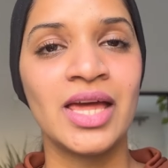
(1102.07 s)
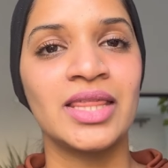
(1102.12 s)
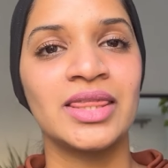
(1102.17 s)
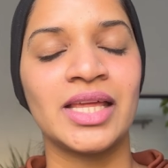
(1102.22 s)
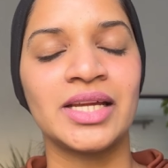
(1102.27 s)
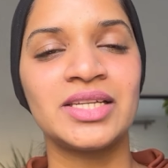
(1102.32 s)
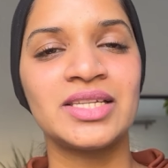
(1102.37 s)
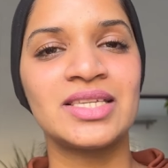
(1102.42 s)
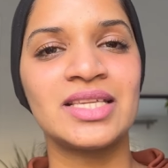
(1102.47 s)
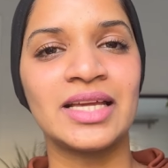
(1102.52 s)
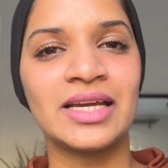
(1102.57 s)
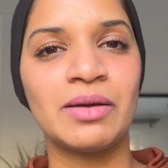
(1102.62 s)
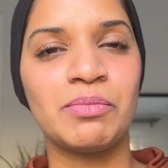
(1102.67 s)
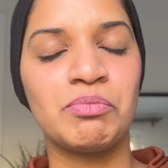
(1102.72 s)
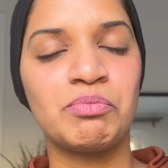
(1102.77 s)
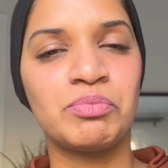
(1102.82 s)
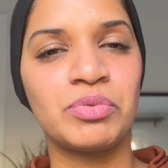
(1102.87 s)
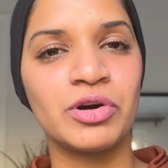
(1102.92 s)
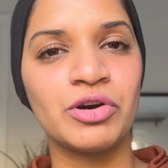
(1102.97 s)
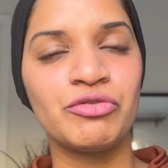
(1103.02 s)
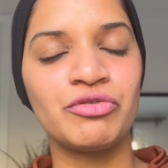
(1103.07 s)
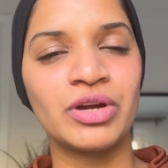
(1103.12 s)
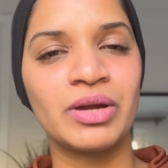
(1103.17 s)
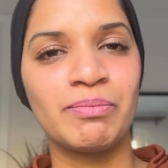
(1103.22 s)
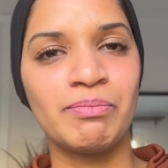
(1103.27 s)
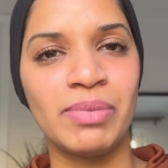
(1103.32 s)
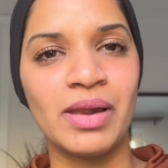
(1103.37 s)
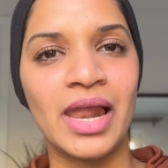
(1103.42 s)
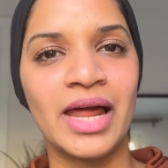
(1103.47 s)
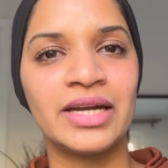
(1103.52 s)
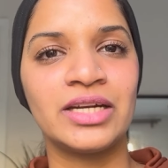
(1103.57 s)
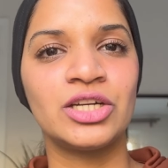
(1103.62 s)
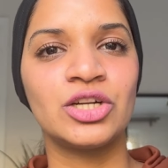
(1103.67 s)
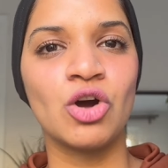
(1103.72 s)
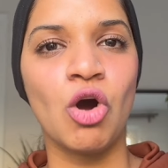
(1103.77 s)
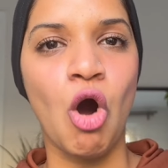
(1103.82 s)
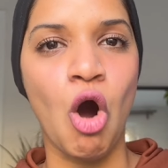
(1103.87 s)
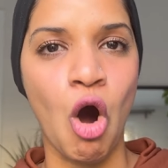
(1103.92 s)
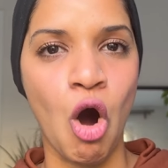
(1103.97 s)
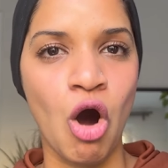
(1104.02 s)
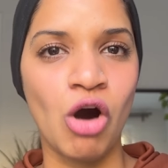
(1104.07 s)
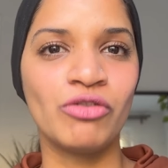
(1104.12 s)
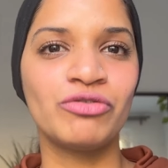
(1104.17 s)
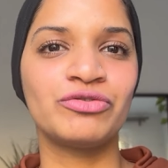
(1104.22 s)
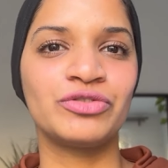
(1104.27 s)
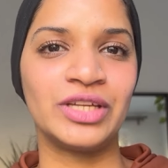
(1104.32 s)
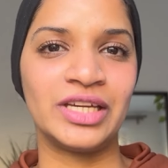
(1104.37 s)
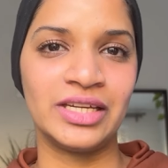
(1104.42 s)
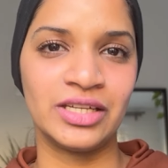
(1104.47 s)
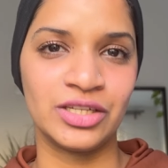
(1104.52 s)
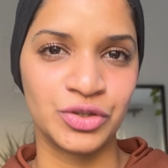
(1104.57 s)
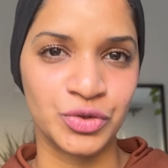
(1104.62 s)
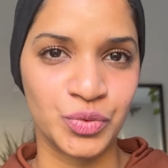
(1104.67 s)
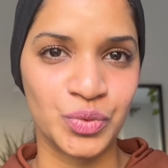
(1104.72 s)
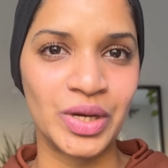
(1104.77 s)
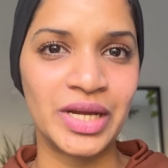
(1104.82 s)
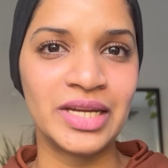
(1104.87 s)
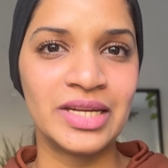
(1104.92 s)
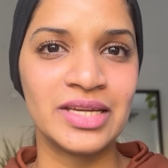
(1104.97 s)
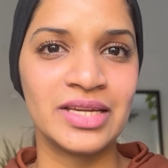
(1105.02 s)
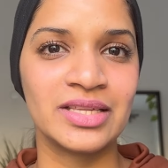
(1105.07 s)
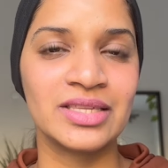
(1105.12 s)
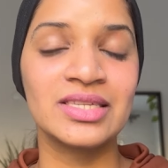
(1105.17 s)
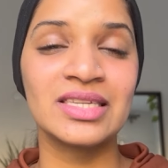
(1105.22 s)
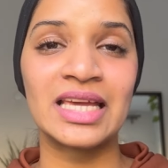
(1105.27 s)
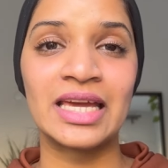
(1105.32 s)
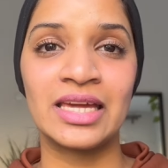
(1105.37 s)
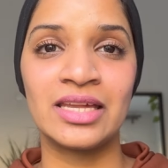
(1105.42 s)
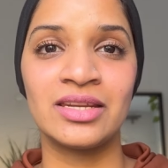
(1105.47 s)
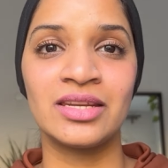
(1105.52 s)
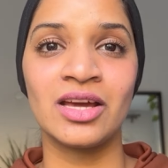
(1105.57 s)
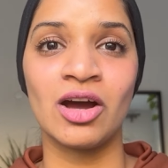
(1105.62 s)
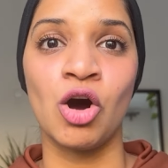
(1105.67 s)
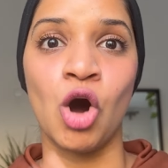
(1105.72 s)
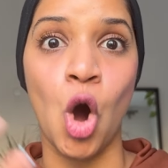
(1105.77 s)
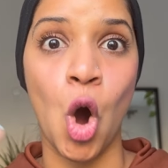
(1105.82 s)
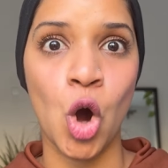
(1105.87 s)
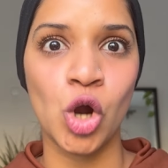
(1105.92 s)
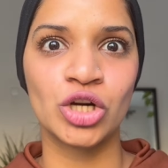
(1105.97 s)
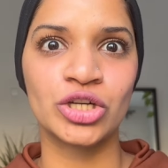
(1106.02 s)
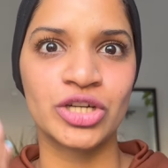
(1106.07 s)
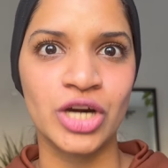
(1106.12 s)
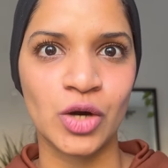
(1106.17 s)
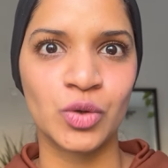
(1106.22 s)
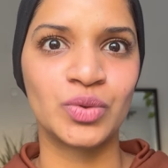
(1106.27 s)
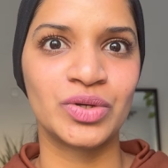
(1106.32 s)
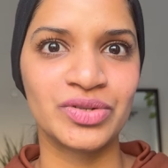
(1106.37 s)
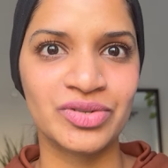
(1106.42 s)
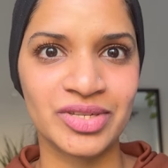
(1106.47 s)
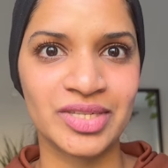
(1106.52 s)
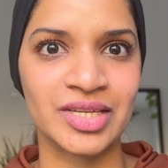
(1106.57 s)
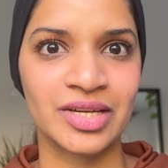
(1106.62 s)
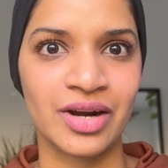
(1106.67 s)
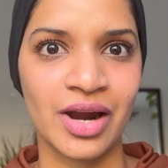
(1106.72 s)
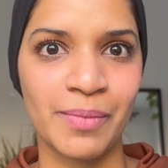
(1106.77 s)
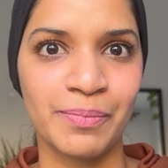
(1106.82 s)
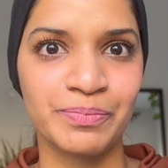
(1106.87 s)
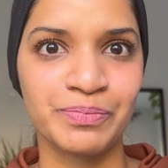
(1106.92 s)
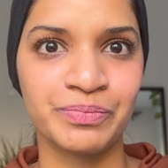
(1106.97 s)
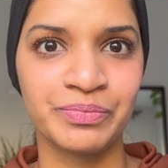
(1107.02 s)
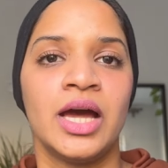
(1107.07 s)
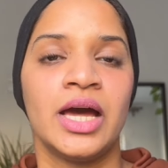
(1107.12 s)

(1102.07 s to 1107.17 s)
That is like a perfect blend of the ingredients in an all-rounder serum.